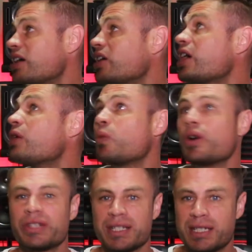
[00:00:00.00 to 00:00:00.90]
I don't
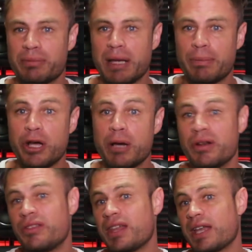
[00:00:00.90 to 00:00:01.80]
want this to be a
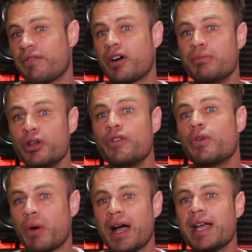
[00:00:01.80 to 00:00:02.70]
permanent thing. If I move
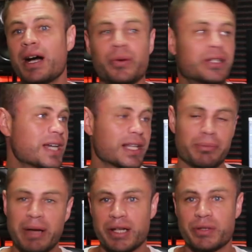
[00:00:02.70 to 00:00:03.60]
away, I want to take
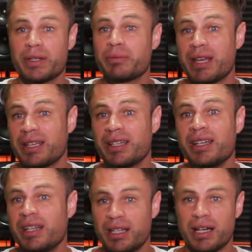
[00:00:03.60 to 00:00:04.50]
the panels with me.
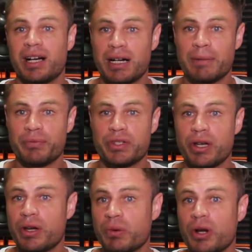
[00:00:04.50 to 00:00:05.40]

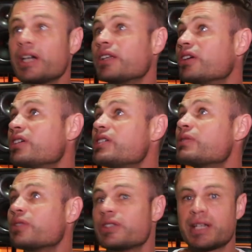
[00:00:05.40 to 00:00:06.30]
So what I
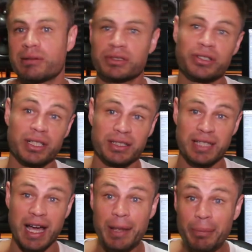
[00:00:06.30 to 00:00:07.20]
used was double-sided
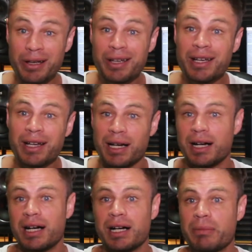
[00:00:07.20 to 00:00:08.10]
tape,
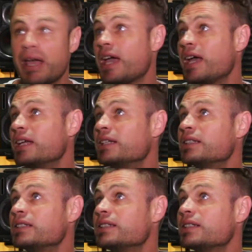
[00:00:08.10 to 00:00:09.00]

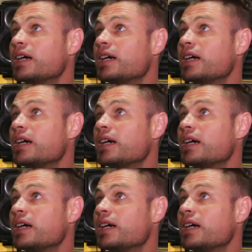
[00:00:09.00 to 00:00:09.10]
and